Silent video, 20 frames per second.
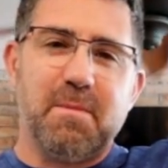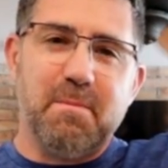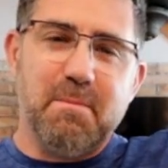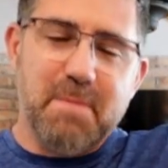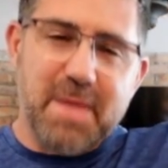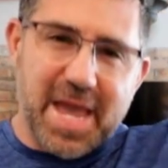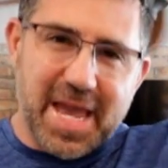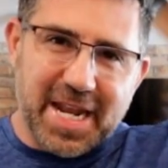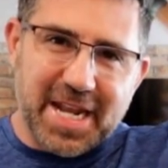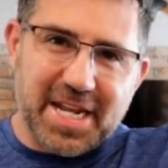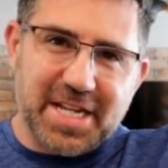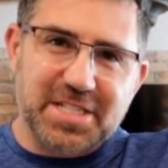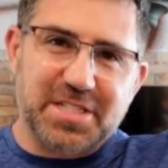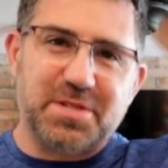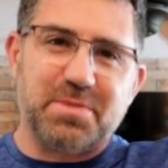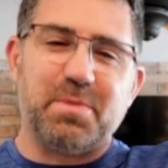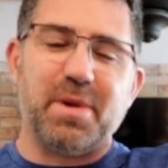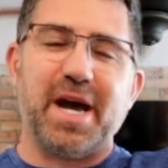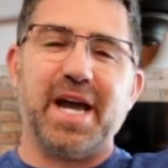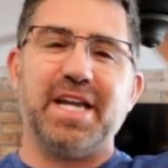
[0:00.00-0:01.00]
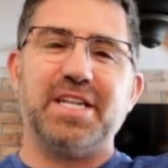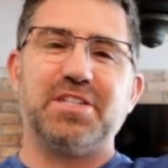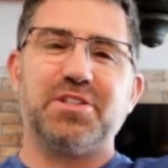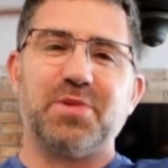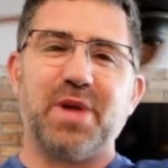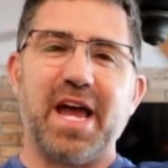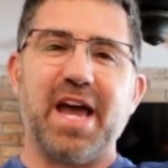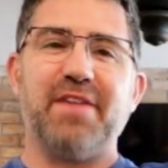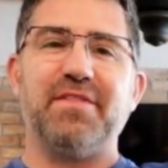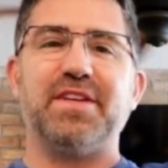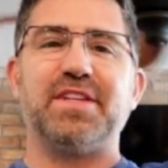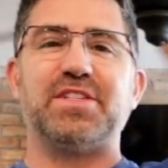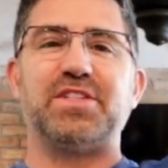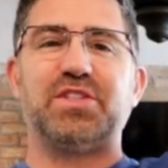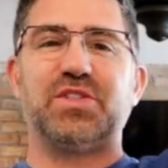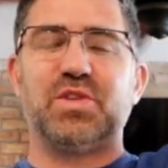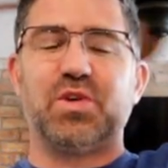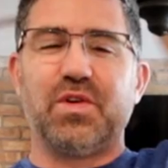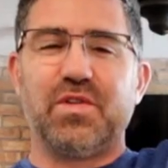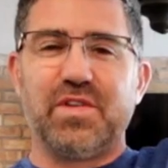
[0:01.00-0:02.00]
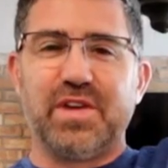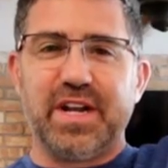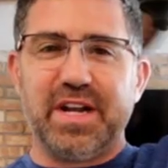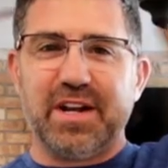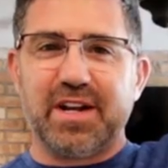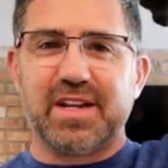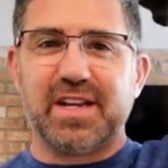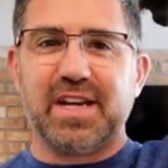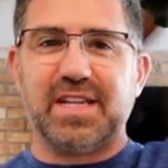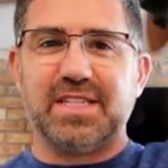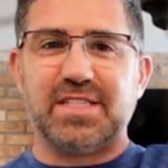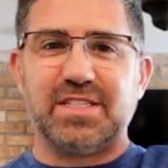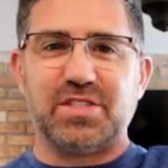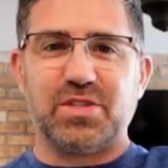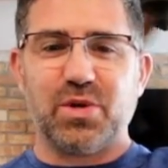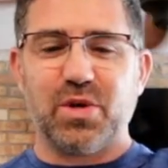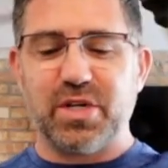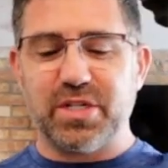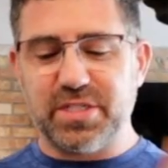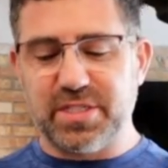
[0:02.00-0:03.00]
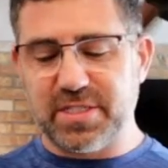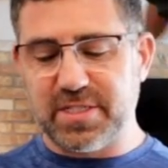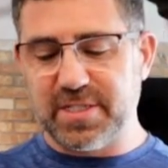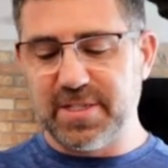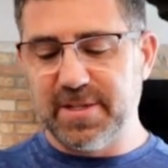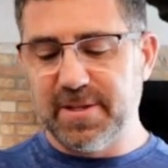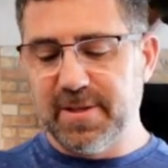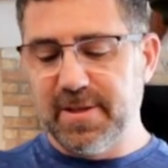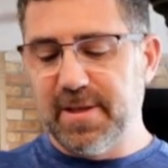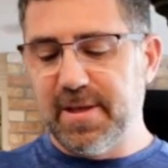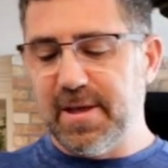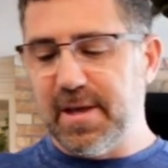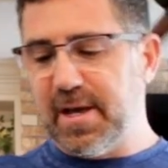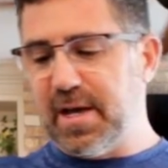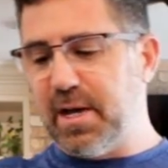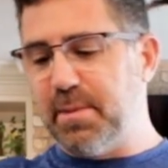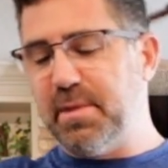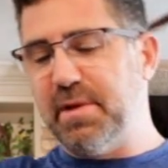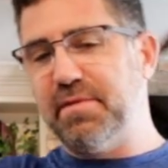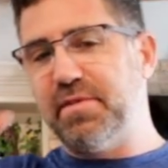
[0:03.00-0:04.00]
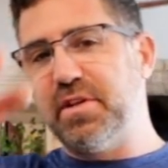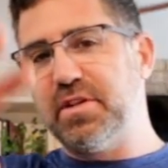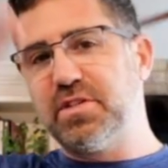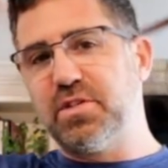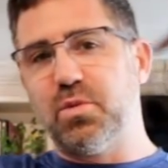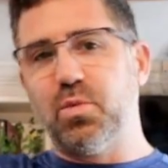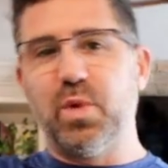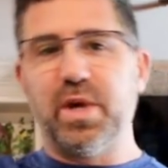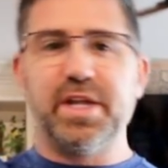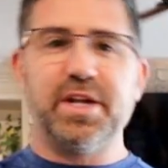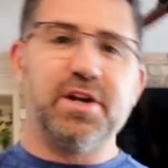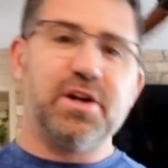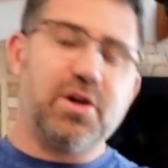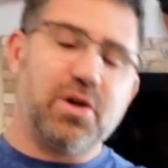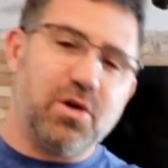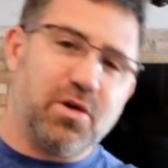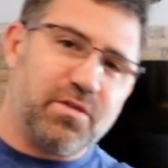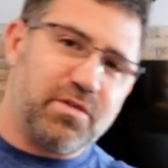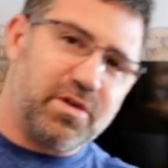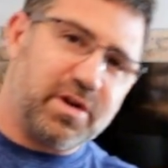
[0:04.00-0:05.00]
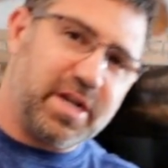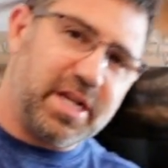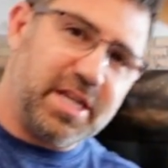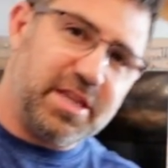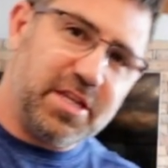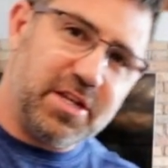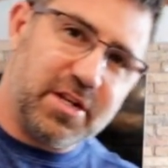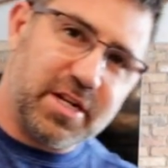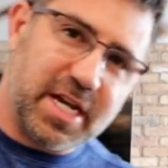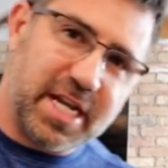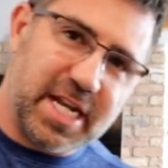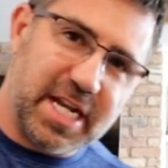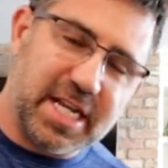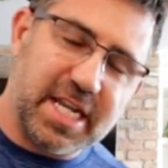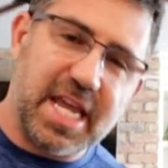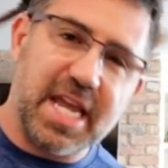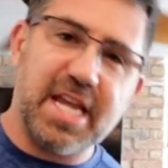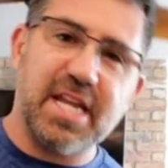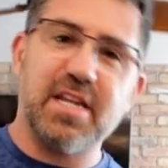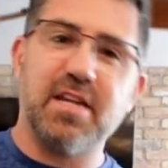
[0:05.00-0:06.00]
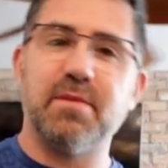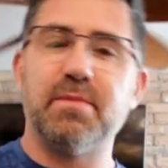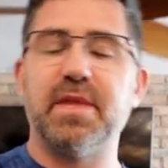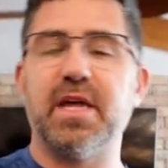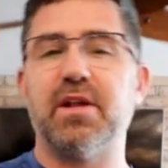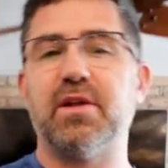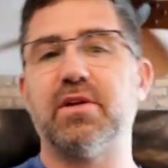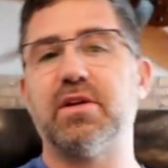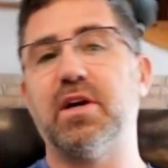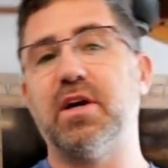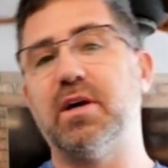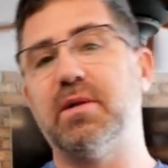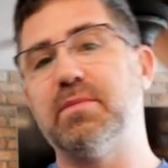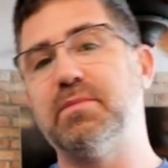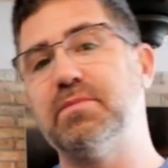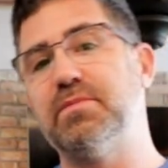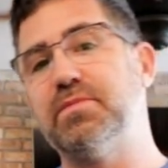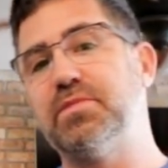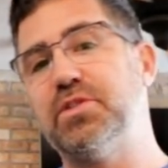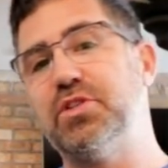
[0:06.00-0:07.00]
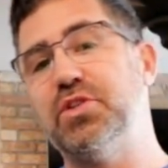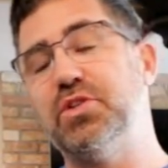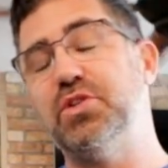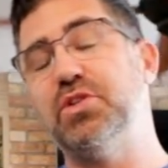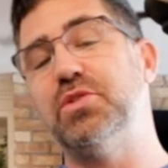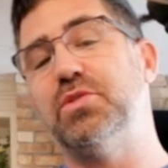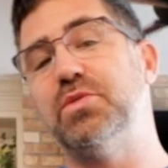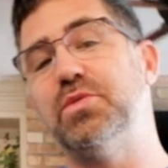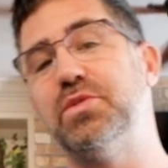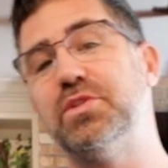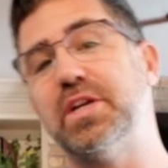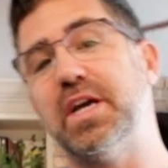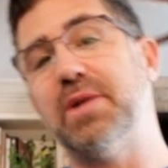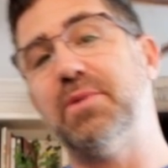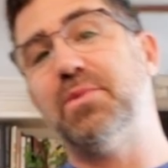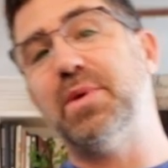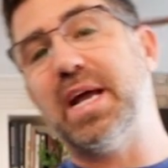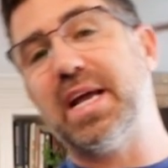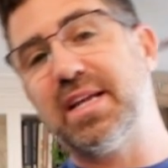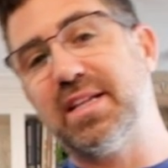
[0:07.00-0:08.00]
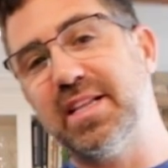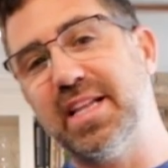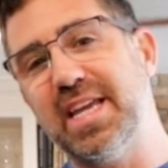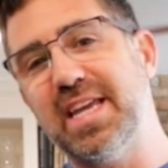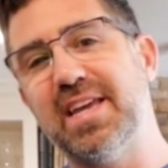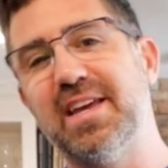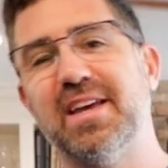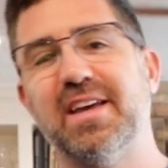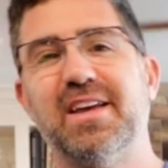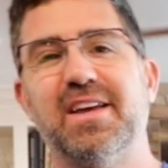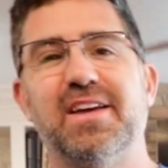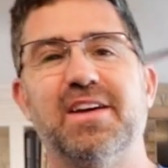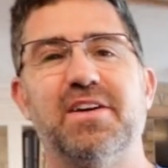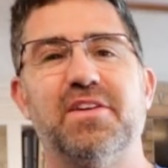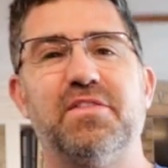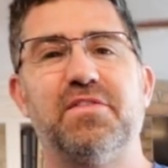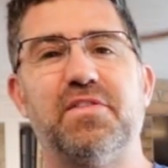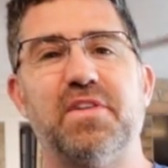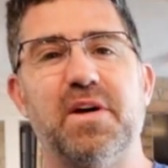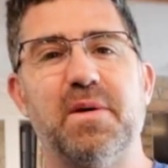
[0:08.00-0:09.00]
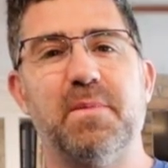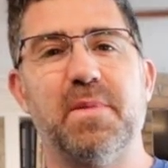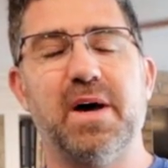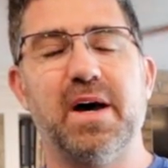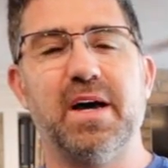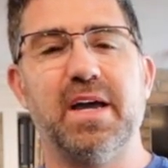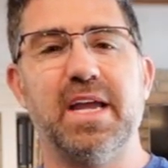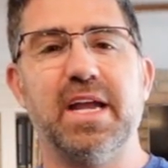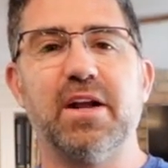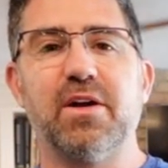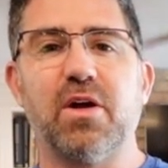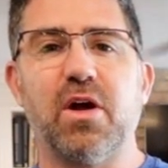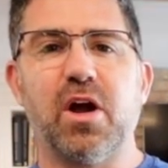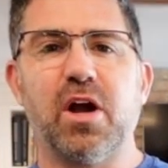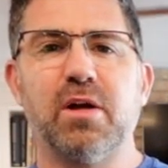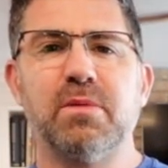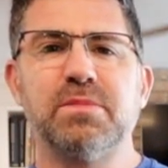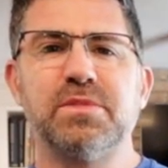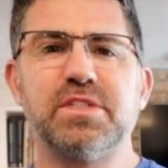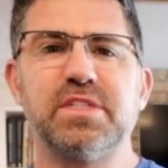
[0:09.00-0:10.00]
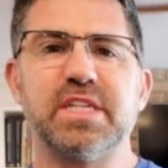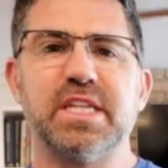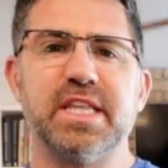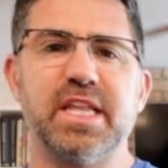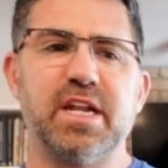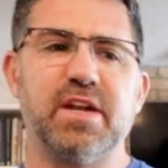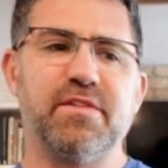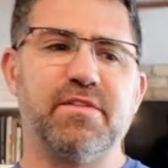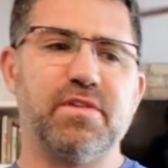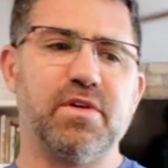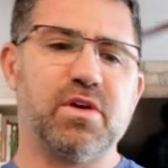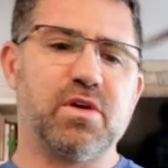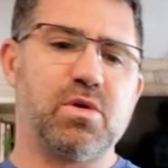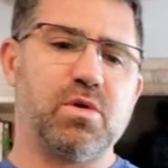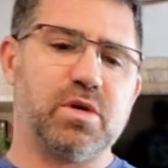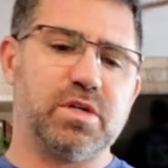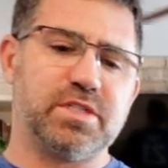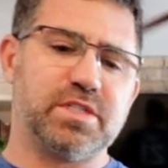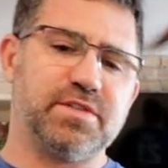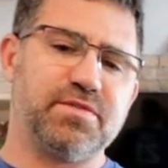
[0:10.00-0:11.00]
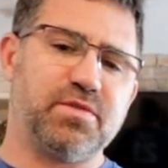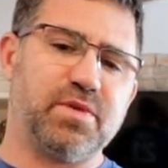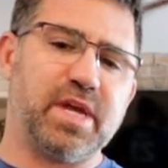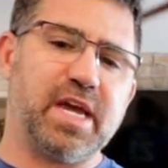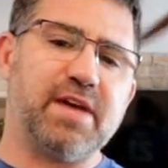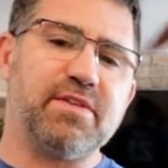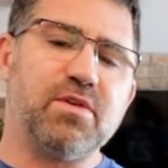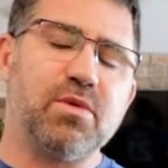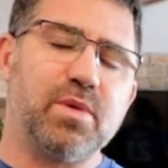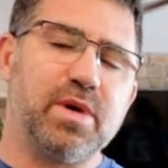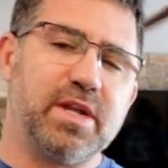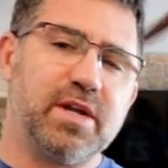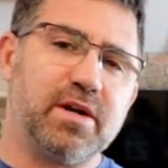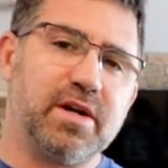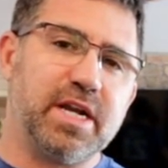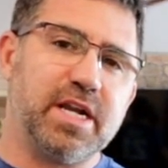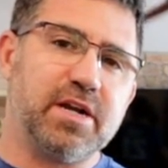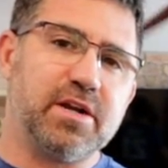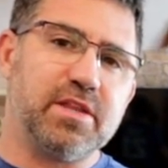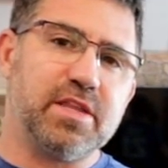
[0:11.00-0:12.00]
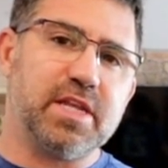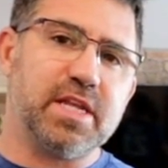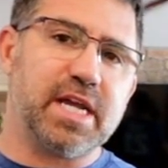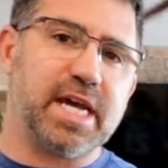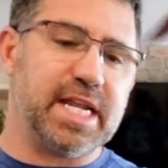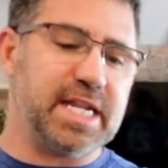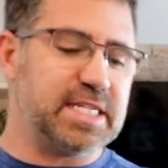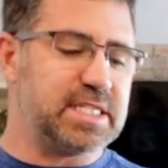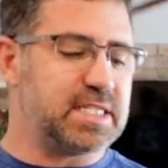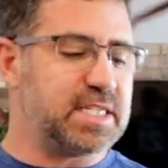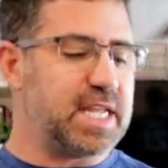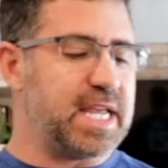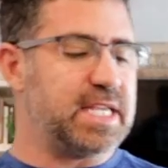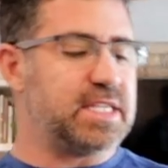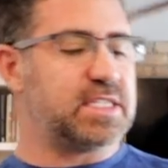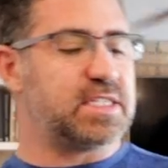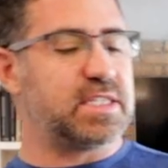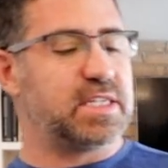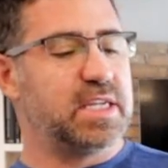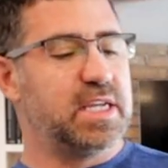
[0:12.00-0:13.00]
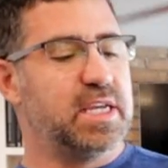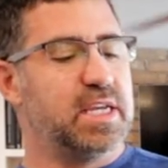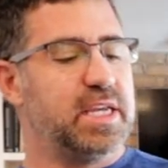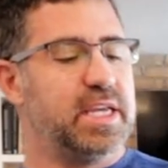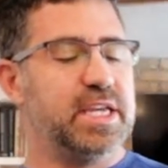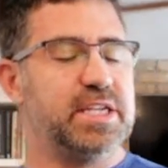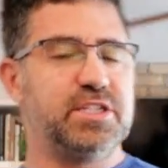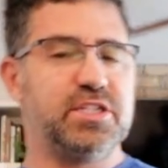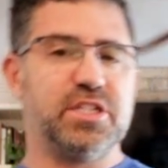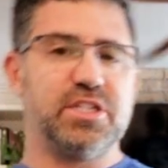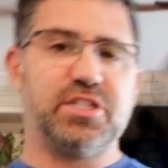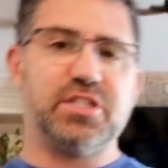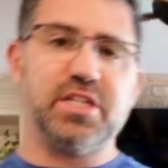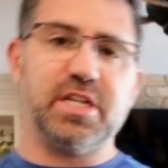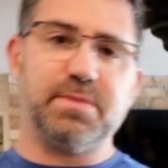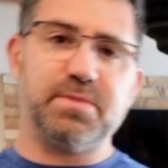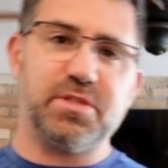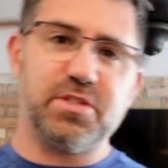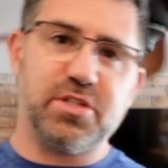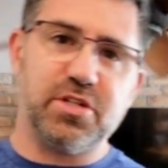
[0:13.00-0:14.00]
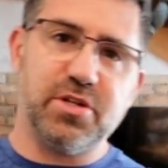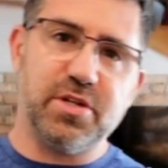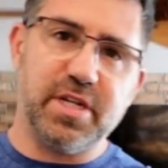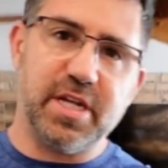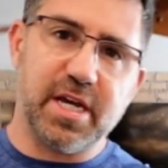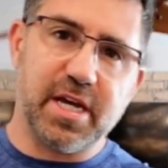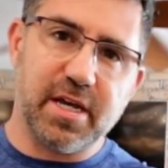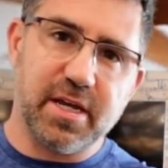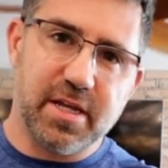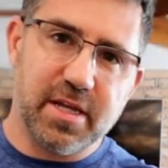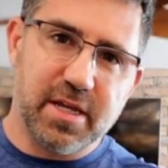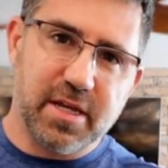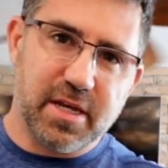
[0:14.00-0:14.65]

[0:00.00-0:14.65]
managed by Travis over at Airgun Source. If there's a winner over in the United Kingdom, that'll come to you directly from Air Arms. And then, of course, if we have a winner here in the United States, it just ships to you